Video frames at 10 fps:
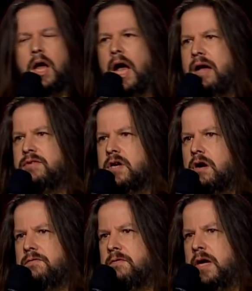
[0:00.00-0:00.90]
I have a
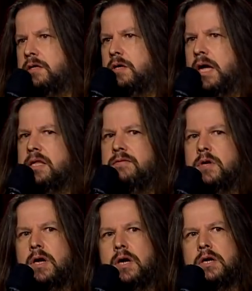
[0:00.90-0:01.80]
girlfriend, I live
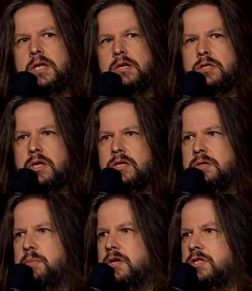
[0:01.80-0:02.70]
with her, there's,
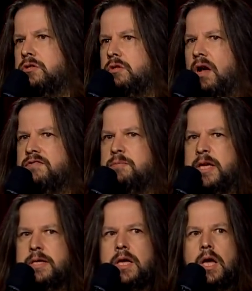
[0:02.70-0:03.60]
there's a person who loves me.